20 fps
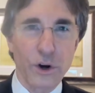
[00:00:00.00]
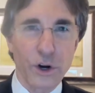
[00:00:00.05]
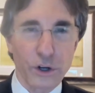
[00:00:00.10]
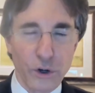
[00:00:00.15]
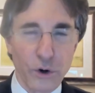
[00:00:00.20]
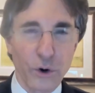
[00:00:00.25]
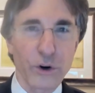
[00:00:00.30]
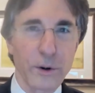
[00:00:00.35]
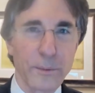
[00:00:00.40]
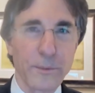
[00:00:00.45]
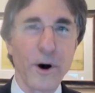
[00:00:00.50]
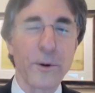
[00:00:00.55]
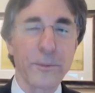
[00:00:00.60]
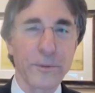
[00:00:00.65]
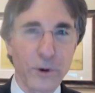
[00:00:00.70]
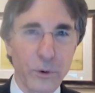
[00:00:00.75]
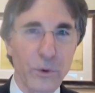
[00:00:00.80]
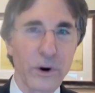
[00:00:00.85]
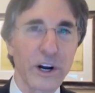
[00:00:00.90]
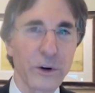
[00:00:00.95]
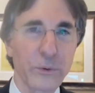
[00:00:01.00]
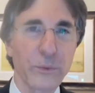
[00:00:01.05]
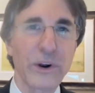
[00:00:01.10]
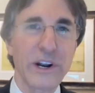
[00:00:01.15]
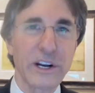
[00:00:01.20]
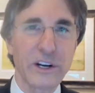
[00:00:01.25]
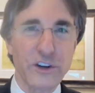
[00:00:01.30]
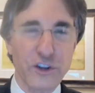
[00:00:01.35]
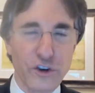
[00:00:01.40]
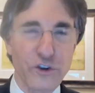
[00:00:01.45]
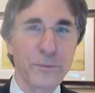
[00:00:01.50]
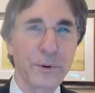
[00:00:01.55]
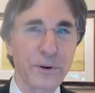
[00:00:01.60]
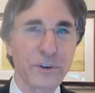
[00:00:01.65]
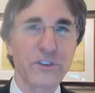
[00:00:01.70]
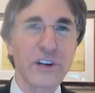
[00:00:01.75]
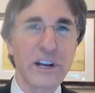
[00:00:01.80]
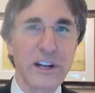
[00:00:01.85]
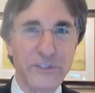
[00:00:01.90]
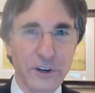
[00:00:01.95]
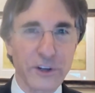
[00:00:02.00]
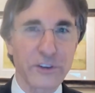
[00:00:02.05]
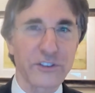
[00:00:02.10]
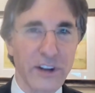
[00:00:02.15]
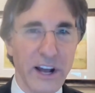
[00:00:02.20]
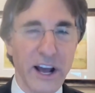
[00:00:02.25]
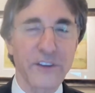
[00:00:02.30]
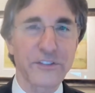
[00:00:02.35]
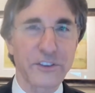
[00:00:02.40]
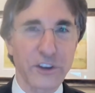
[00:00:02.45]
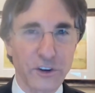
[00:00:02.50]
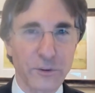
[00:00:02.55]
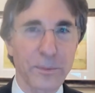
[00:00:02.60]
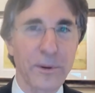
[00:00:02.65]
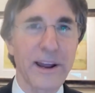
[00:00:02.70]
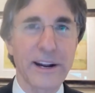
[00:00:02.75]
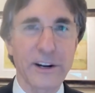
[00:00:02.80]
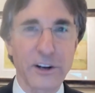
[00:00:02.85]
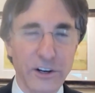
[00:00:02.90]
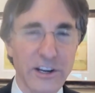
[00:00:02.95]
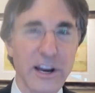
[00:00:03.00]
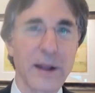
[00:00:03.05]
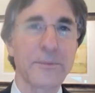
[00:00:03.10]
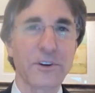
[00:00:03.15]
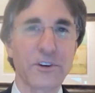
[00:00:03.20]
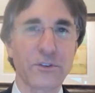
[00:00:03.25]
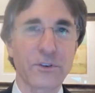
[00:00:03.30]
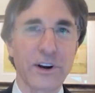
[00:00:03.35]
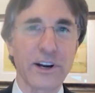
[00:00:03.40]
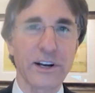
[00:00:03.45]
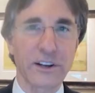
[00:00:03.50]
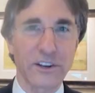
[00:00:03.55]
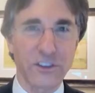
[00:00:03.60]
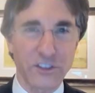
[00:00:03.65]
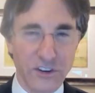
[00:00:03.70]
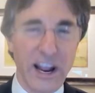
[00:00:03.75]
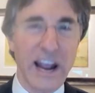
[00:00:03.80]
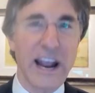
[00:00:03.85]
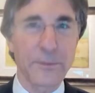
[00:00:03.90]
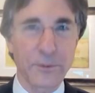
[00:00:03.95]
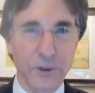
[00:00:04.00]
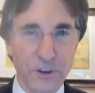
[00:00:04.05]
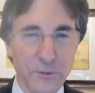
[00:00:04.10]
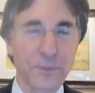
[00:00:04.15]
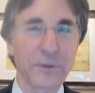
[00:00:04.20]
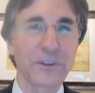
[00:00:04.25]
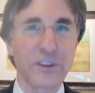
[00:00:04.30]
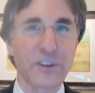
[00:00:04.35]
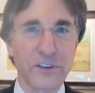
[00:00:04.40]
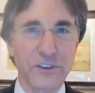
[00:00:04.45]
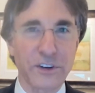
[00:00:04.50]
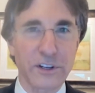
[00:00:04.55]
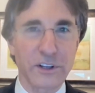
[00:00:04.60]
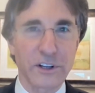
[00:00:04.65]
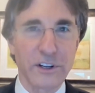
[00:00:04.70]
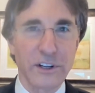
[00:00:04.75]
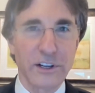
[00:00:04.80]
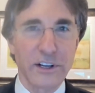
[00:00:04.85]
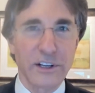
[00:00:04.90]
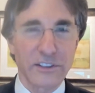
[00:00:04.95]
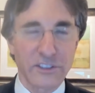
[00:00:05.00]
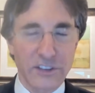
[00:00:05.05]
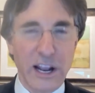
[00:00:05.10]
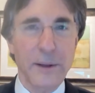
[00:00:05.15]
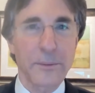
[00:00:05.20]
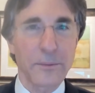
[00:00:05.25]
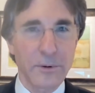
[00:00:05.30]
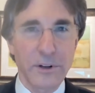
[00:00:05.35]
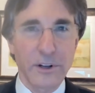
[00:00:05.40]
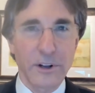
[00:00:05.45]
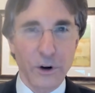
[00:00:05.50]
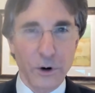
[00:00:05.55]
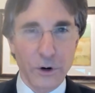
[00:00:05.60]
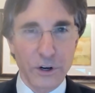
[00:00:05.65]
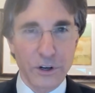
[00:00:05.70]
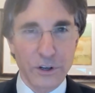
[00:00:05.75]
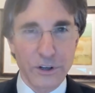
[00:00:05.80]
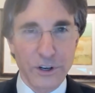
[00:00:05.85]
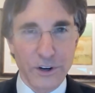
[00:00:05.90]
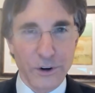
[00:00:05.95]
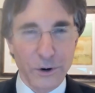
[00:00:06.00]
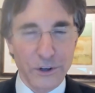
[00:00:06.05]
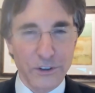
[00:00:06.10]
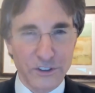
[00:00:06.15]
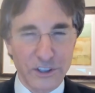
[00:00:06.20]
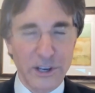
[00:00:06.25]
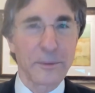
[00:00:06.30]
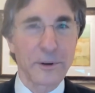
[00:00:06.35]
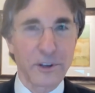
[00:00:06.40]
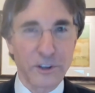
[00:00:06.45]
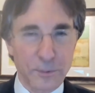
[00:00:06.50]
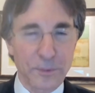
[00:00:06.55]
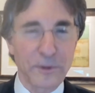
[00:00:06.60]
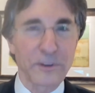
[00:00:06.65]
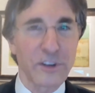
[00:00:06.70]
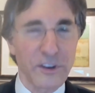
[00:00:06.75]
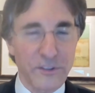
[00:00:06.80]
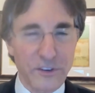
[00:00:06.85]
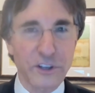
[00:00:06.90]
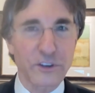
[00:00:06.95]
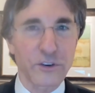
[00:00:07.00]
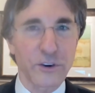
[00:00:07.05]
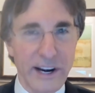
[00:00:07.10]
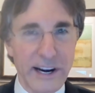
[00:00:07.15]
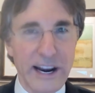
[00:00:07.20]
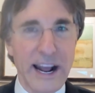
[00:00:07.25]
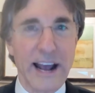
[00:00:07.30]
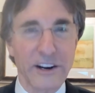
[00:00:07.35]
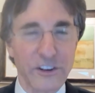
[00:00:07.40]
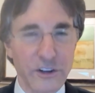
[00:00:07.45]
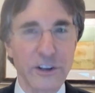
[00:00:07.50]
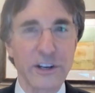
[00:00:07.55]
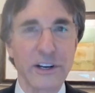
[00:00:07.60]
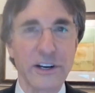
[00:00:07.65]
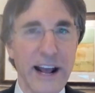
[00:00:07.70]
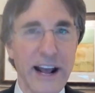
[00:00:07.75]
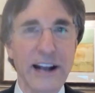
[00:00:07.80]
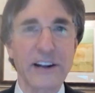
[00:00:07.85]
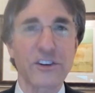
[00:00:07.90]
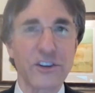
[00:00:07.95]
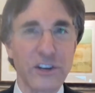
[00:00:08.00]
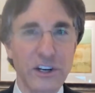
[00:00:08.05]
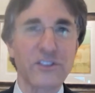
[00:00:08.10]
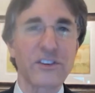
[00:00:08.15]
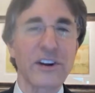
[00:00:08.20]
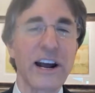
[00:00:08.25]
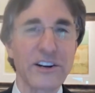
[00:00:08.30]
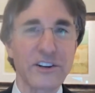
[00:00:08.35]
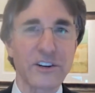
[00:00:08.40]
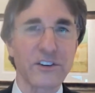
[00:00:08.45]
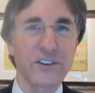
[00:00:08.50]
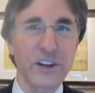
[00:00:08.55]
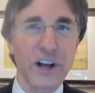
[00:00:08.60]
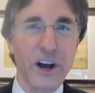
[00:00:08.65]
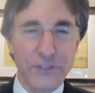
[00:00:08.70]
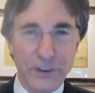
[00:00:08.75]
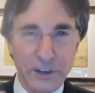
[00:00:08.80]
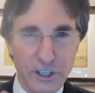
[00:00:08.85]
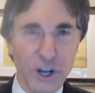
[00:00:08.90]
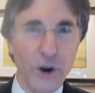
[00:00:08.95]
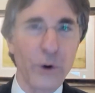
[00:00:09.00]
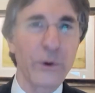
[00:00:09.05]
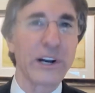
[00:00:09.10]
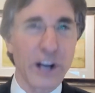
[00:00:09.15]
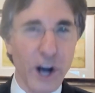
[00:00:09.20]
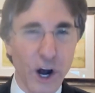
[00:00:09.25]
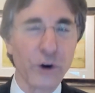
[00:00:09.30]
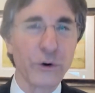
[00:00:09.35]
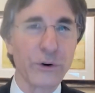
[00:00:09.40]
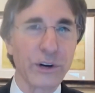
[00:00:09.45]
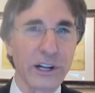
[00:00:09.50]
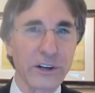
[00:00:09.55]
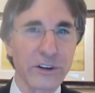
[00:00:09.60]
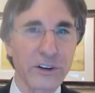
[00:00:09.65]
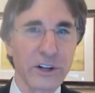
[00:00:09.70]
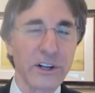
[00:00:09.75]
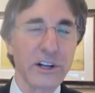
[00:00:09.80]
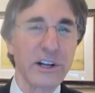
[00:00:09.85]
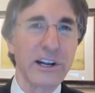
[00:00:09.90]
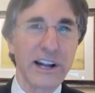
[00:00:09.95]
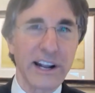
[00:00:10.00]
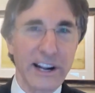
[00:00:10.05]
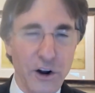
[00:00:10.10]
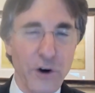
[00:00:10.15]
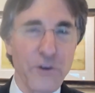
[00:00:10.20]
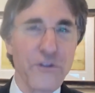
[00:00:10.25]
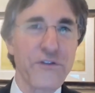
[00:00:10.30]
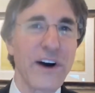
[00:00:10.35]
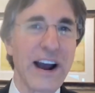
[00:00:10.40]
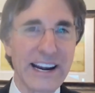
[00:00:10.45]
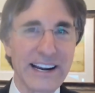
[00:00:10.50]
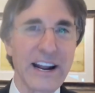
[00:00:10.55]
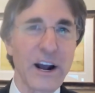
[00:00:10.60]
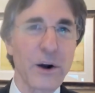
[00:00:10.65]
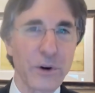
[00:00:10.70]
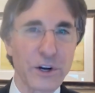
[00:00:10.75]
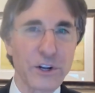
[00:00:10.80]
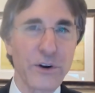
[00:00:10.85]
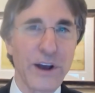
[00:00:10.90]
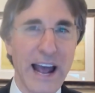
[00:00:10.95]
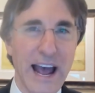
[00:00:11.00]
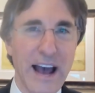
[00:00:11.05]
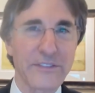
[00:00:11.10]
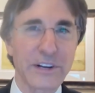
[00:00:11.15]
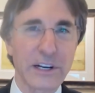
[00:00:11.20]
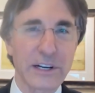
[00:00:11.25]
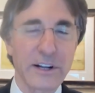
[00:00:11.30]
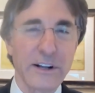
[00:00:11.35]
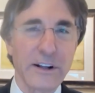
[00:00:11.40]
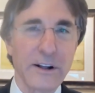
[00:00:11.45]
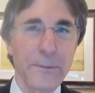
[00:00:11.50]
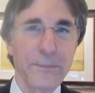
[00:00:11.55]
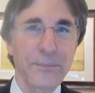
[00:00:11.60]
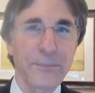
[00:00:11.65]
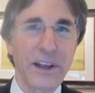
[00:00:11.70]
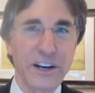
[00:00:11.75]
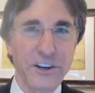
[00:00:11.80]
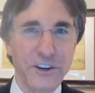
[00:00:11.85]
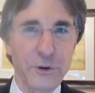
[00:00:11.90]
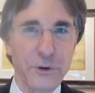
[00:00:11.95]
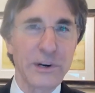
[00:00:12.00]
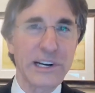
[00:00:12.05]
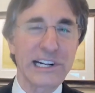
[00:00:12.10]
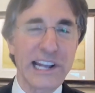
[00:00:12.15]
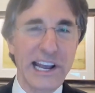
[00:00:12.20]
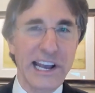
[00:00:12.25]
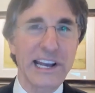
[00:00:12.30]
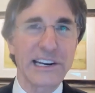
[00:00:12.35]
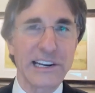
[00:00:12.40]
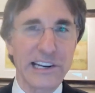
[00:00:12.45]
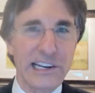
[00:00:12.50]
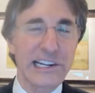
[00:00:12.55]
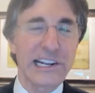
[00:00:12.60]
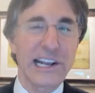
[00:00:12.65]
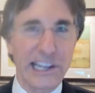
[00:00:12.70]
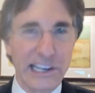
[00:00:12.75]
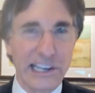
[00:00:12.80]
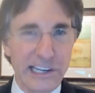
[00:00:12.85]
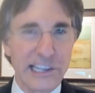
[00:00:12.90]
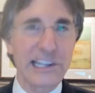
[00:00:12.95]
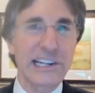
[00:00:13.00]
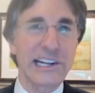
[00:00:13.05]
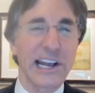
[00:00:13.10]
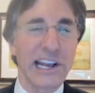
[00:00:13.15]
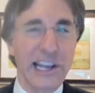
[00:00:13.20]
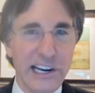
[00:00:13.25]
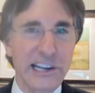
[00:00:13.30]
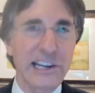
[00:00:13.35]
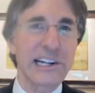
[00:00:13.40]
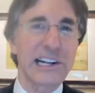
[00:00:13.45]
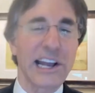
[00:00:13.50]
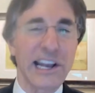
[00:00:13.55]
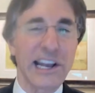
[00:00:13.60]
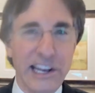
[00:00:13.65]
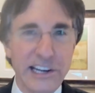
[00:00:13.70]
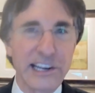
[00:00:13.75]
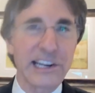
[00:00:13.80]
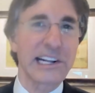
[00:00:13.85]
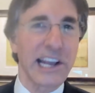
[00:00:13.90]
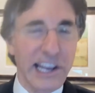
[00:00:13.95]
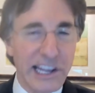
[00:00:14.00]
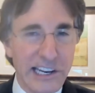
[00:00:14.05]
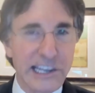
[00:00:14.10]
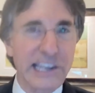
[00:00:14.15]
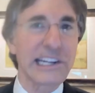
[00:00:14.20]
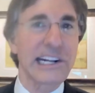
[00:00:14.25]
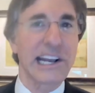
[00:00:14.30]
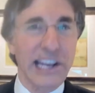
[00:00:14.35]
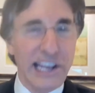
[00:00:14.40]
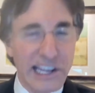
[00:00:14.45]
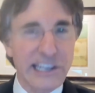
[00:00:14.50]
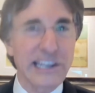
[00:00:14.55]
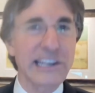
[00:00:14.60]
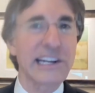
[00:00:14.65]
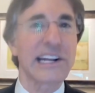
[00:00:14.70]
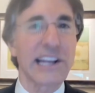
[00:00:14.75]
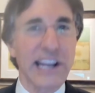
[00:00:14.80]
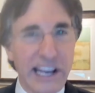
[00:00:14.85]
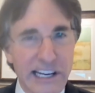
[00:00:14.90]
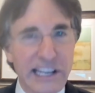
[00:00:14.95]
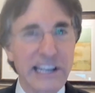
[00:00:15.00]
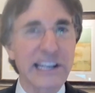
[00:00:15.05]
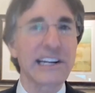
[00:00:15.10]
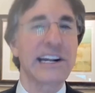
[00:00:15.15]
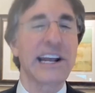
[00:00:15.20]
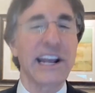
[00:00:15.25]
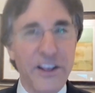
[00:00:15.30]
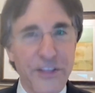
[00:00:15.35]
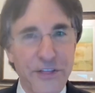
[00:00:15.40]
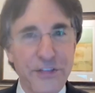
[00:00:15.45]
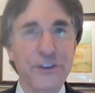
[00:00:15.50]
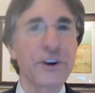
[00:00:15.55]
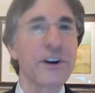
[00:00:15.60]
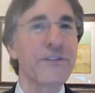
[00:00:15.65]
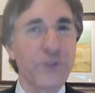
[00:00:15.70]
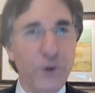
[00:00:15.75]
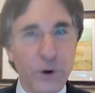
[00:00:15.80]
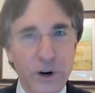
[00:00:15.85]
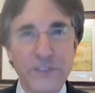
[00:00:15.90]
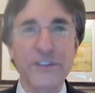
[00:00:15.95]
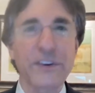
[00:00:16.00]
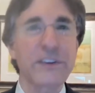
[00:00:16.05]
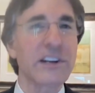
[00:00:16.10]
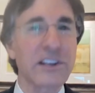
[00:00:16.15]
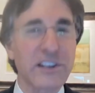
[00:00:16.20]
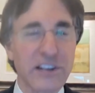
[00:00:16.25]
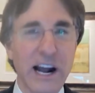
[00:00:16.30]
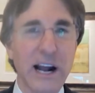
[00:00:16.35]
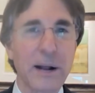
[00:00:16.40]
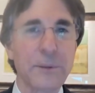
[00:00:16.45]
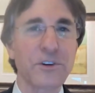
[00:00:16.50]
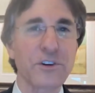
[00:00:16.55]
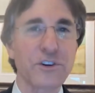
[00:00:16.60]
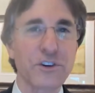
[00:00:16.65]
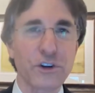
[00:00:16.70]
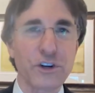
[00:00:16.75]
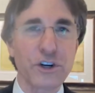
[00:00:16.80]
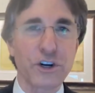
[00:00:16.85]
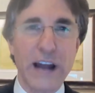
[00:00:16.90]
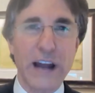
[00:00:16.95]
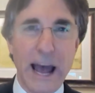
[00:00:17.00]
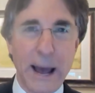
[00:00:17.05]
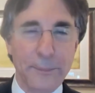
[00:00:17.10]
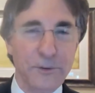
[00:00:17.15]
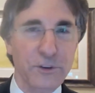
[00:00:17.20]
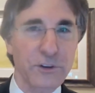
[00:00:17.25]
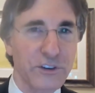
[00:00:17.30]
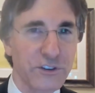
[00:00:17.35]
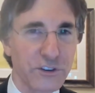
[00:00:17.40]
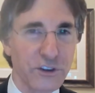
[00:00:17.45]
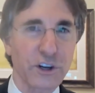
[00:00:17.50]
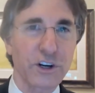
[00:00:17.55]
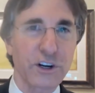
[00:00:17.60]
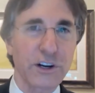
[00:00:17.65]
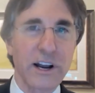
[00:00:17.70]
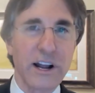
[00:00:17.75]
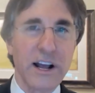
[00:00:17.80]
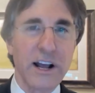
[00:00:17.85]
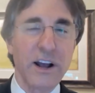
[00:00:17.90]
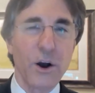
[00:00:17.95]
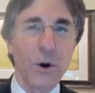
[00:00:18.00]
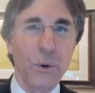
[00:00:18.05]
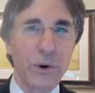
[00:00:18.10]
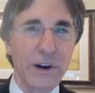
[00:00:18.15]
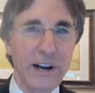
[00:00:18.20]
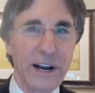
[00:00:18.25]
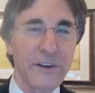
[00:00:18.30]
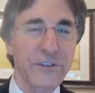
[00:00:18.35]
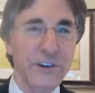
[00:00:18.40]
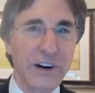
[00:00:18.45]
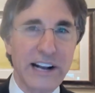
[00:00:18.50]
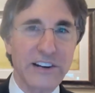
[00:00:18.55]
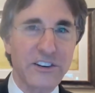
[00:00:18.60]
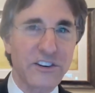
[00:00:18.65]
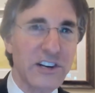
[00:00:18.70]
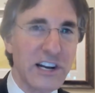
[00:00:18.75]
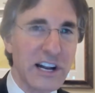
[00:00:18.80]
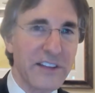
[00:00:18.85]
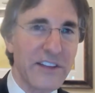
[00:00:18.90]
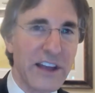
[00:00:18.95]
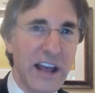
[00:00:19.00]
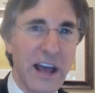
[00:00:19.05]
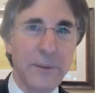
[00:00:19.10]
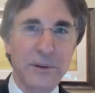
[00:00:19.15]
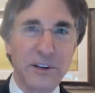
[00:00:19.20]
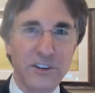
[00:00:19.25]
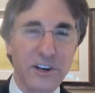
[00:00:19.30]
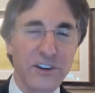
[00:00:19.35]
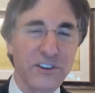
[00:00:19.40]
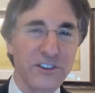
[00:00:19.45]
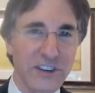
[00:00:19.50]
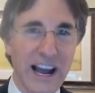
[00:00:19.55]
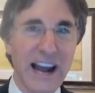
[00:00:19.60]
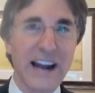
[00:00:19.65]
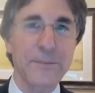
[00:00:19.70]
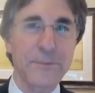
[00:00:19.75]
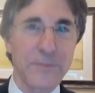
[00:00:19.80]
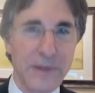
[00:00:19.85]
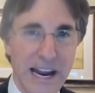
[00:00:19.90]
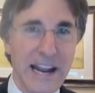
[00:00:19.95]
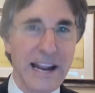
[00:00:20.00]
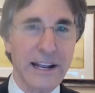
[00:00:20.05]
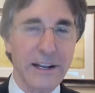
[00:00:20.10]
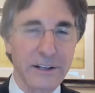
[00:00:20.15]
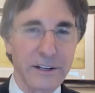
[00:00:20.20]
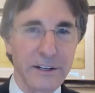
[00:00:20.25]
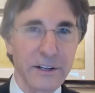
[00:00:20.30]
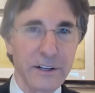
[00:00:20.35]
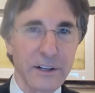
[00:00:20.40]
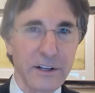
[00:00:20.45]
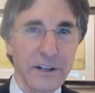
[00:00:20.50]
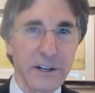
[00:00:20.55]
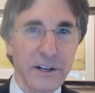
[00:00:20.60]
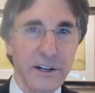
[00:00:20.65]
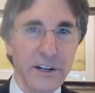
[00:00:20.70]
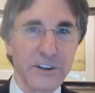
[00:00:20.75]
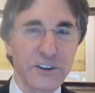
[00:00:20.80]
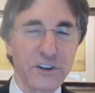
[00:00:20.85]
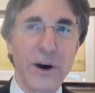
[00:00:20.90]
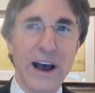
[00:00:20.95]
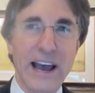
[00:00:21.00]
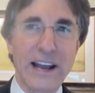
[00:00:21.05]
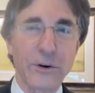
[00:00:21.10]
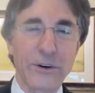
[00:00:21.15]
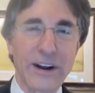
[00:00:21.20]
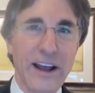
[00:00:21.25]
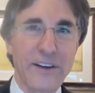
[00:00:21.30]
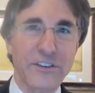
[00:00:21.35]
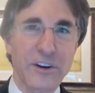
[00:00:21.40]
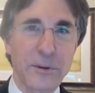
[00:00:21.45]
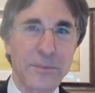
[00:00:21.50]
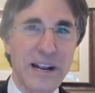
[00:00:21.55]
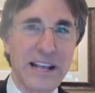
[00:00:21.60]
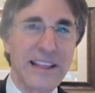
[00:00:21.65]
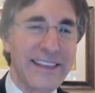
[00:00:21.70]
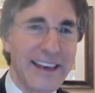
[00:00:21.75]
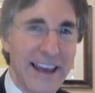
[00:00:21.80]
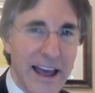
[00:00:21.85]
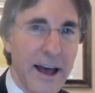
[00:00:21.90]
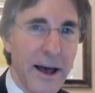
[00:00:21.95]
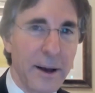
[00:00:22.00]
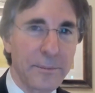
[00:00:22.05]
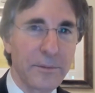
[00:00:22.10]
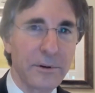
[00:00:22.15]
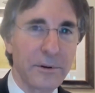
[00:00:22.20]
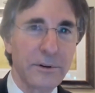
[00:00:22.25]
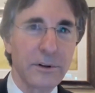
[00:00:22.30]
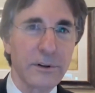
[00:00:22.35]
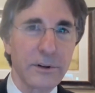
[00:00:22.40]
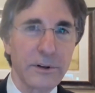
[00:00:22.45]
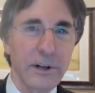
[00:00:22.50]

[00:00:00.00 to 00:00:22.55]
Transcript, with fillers: go to a moment where and when you perceive yourself displaying or demonstrating the same or specific, same or, or similar specific trait, action, inaction inside yourself, and go and own it and go find out where you have it and do it again and again and again and again and again and again and again and again, thirty, forty, fifty times until you're absolutely certain Whatever I see in them is inside me. So I don't have to be them.